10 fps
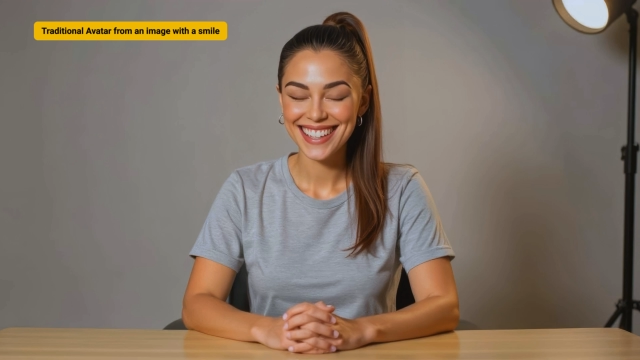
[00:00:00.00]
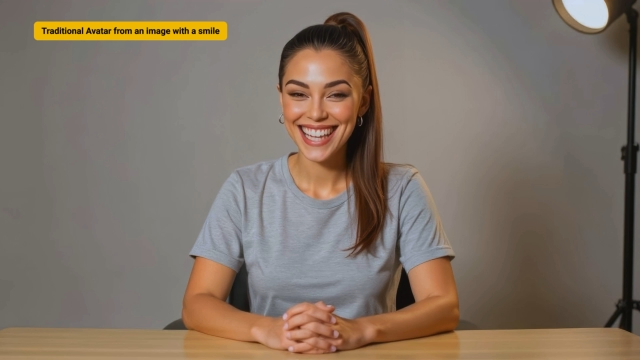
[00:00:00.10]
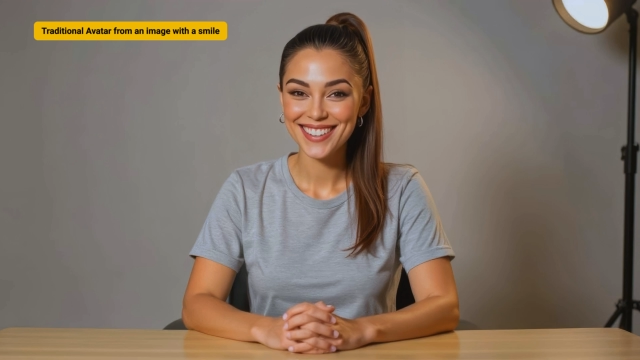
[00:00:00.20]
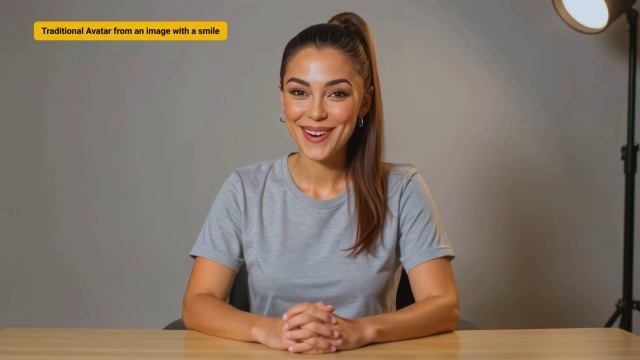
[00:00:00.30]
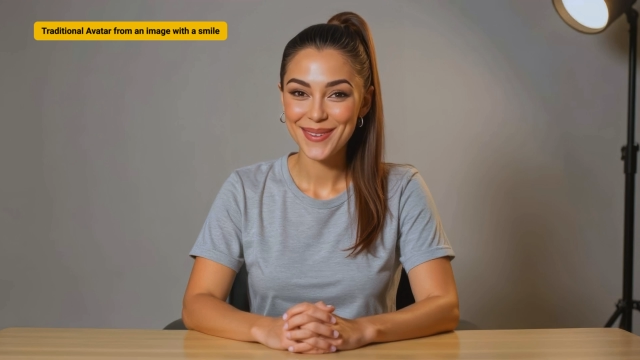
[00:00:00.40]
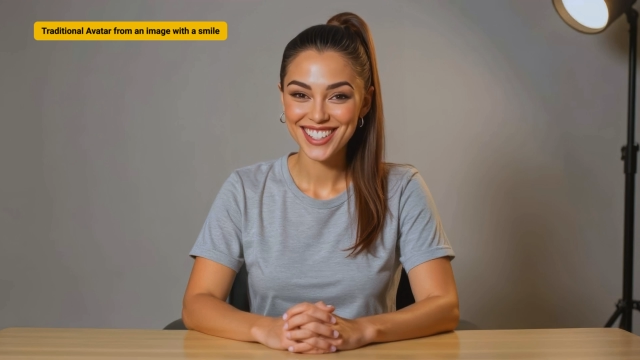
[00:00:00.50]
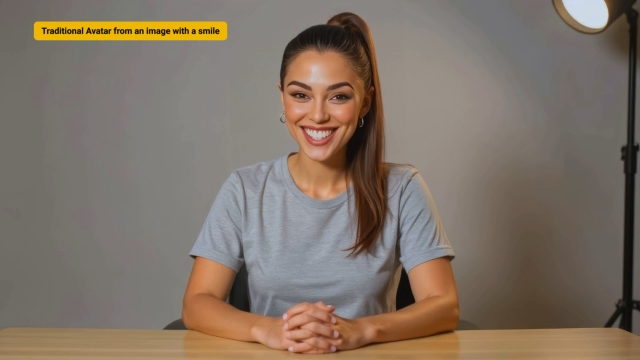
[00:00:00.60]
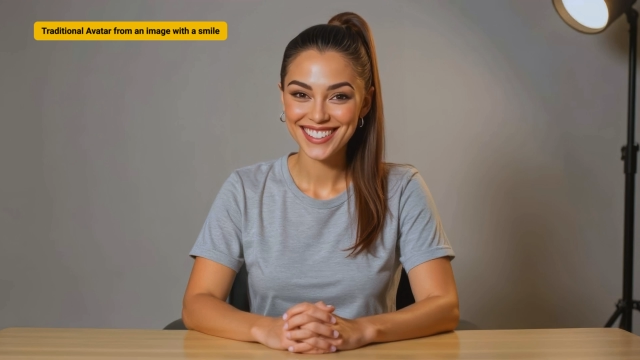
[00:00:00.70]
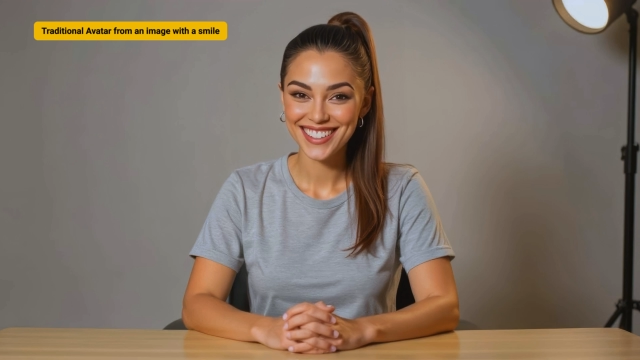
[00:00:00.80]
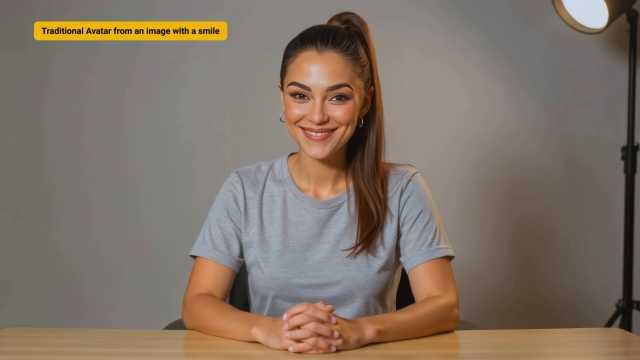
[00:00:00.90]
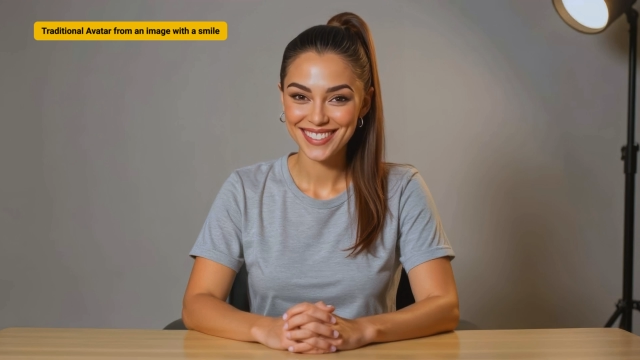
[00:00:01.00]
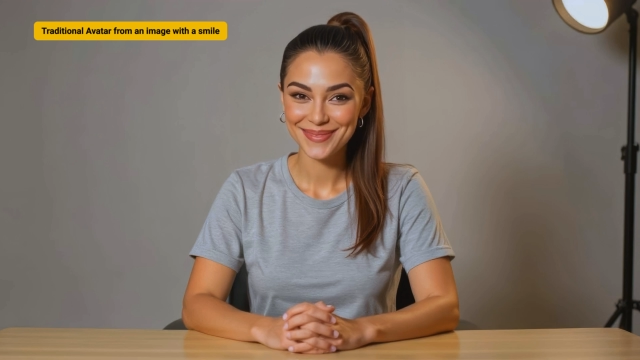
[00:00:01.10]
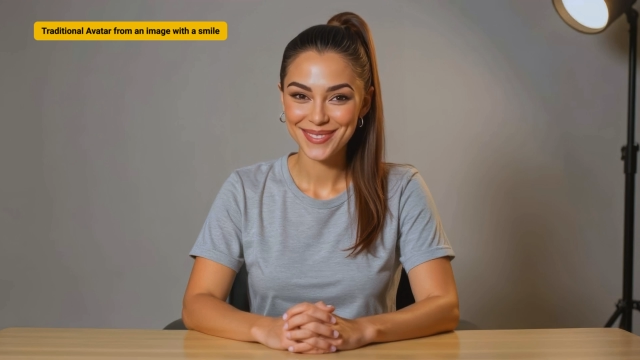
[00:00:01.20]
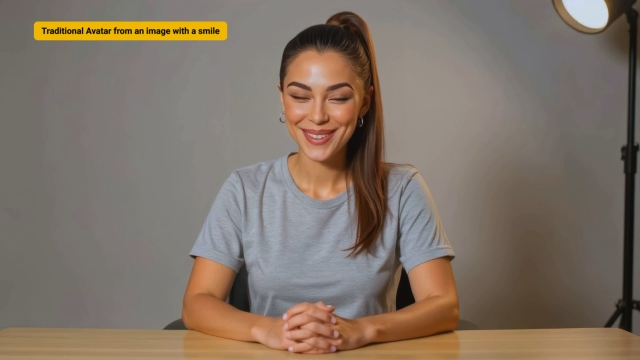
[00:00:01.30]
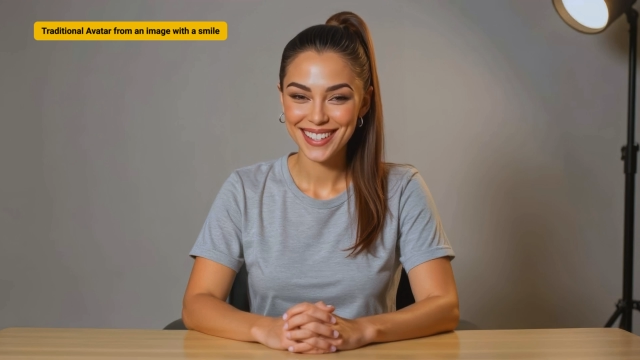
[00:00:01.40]
and you're watching the difference
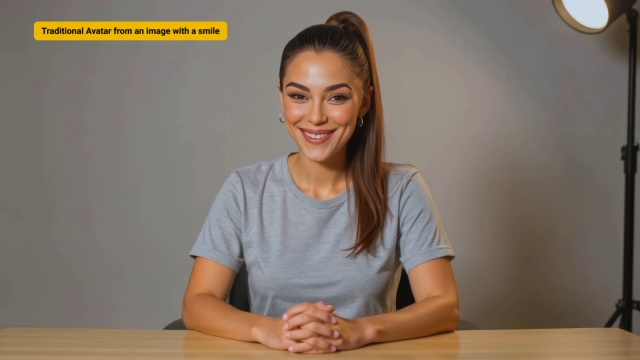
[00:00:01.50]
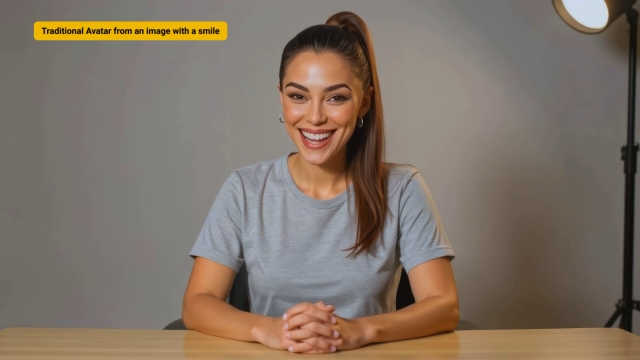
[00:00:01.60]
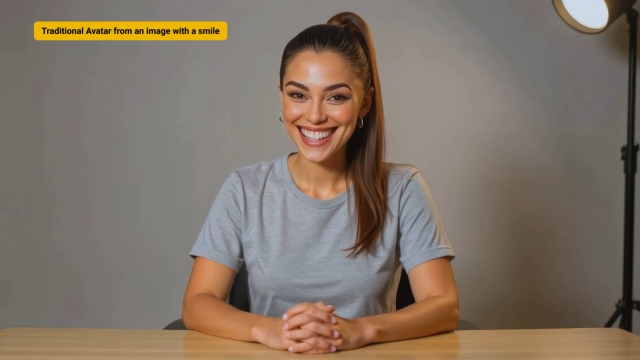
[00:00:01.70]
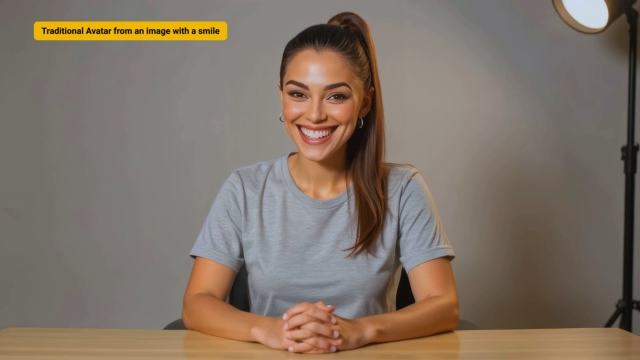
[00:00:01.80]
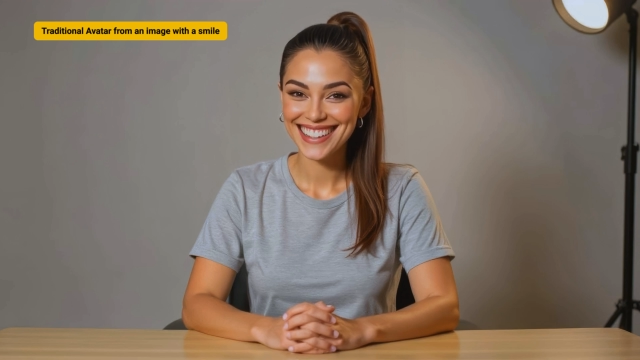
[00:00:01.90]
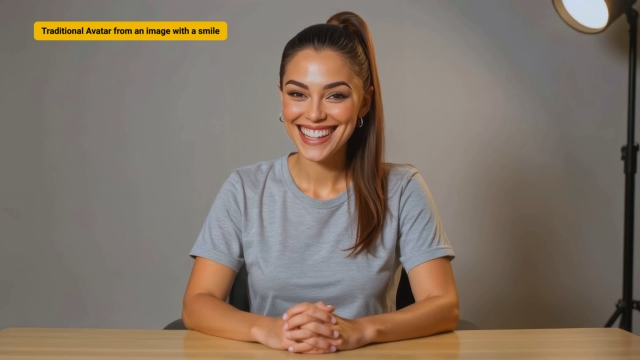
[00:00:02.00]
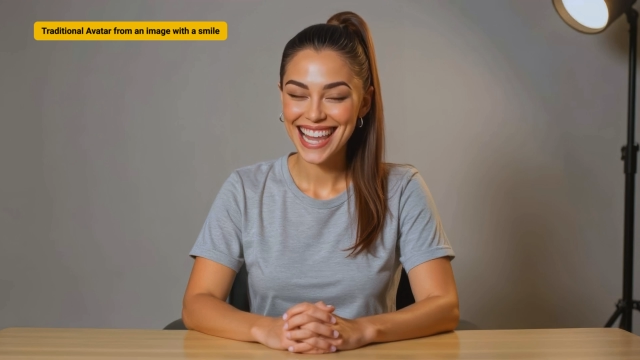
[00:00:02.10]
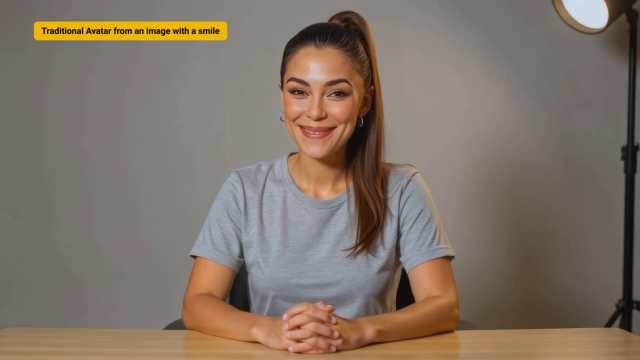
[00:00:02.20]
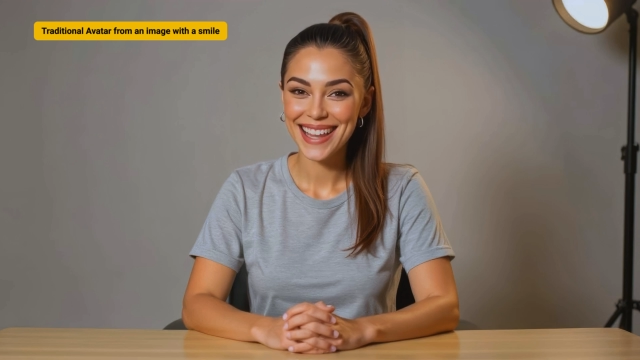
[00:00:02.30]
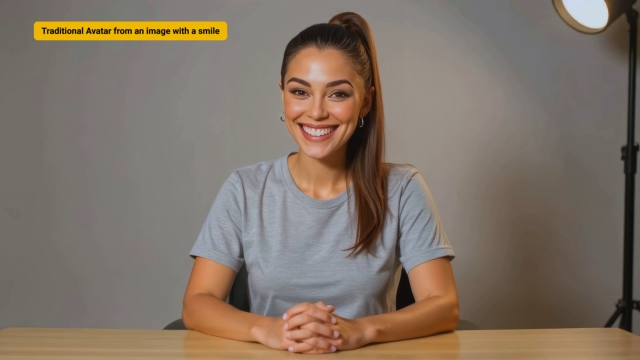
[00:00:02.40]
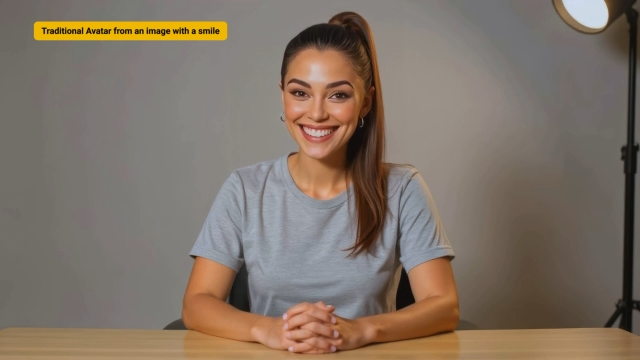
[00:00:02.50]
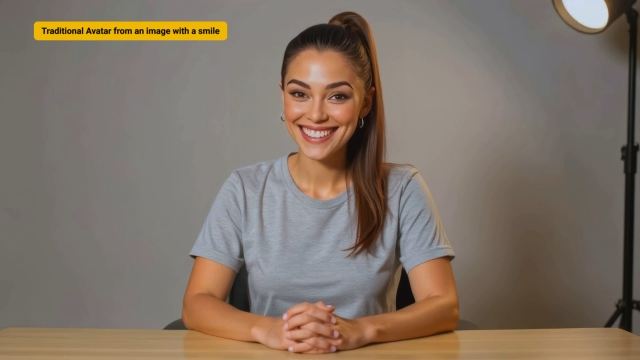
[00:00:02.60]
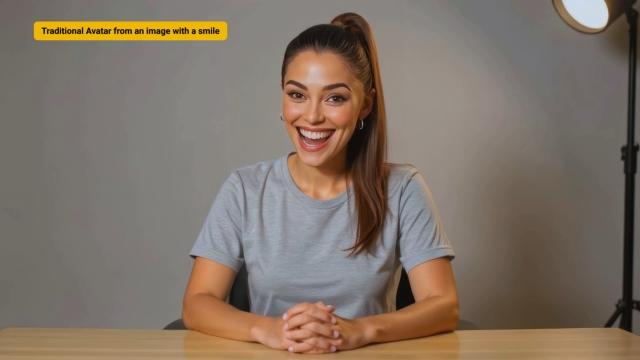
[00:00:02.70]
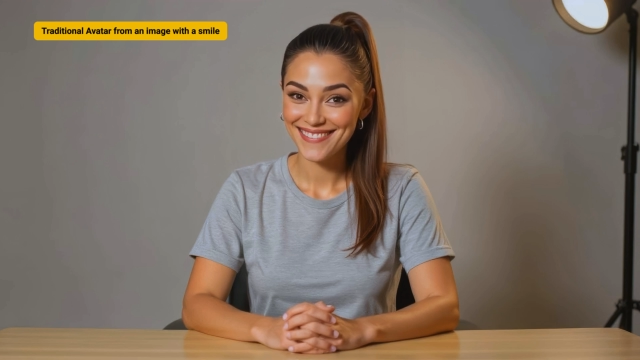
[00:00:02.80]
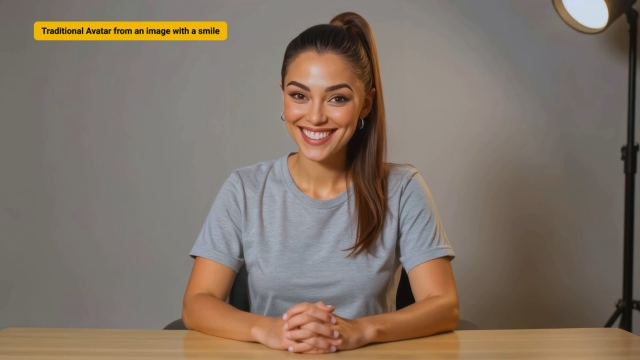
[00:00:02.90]
between creating and animating an
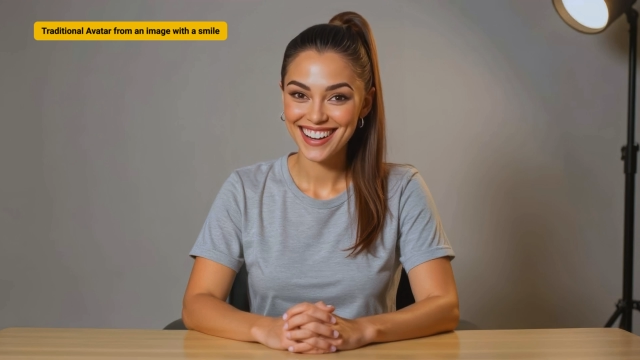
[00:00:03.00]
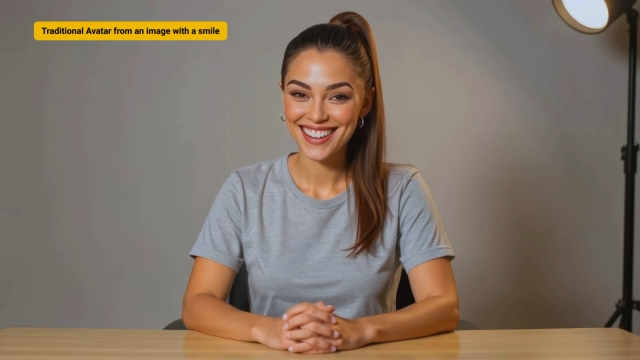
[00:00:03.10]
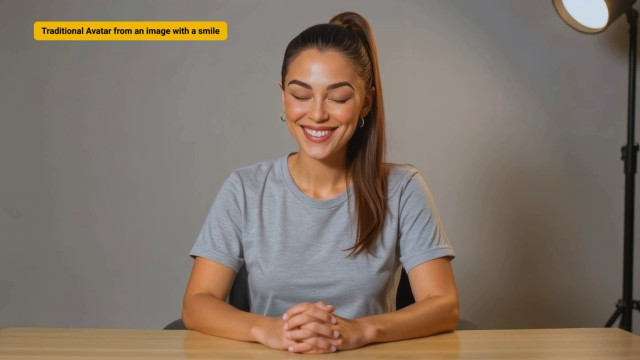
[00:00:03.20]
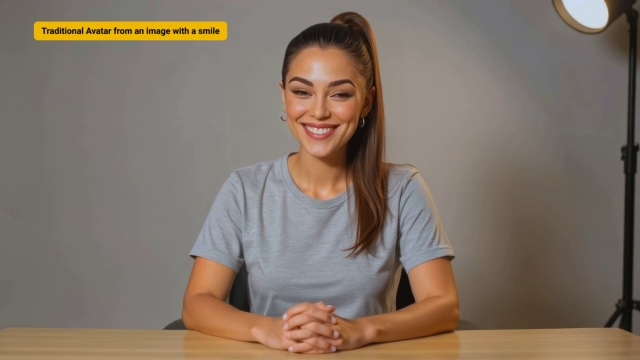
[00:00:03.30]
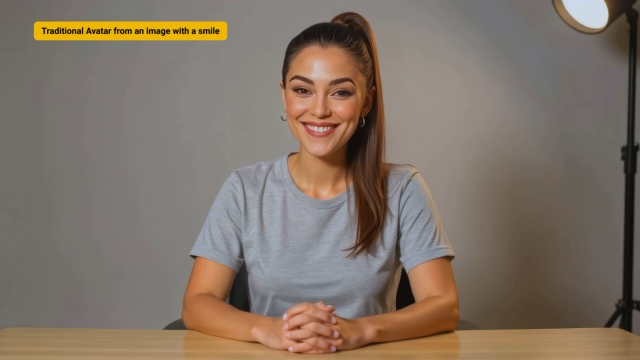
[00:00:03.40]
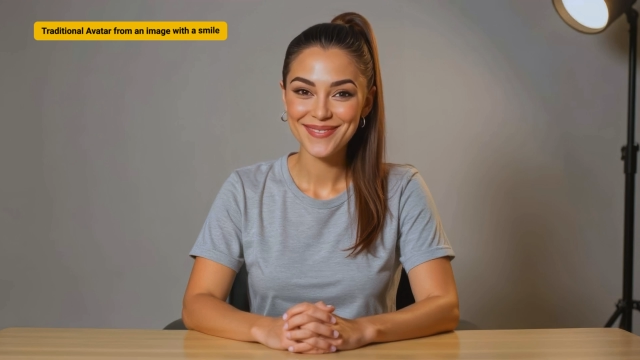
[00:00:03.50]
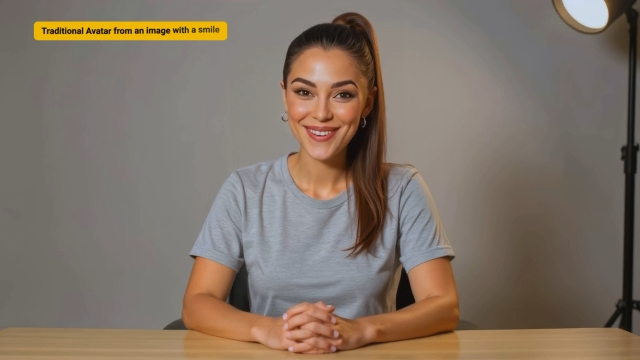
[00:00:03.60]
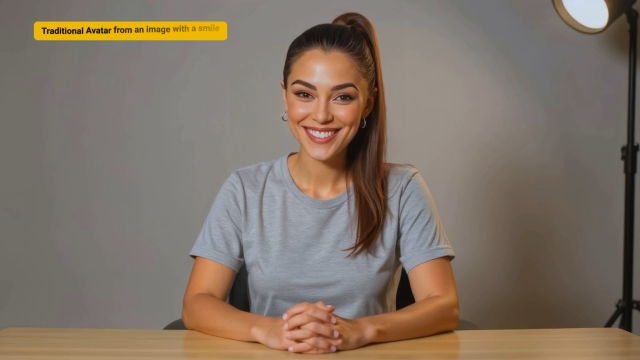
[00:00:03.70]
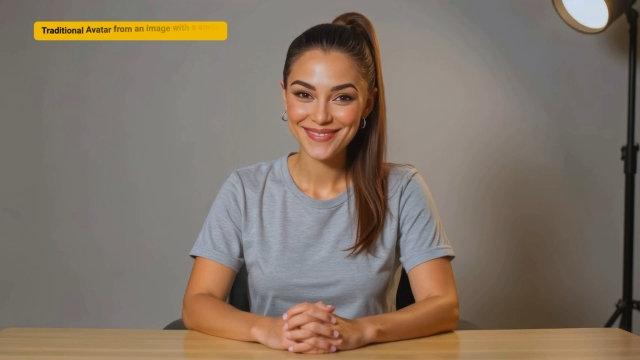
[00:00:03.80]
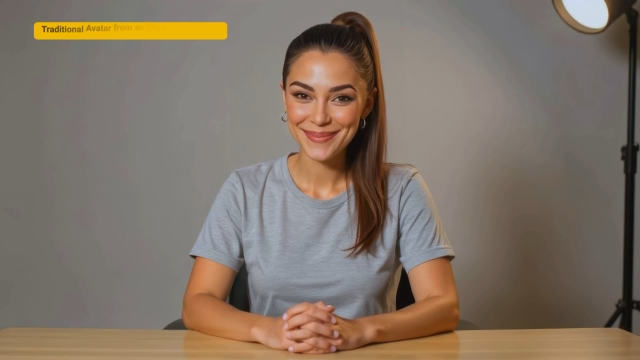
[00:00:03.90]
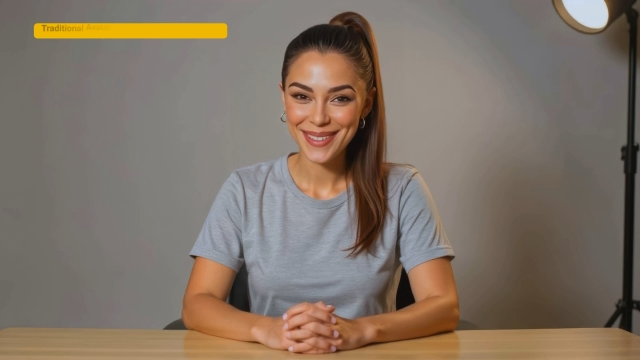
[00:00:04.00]
avatar using four different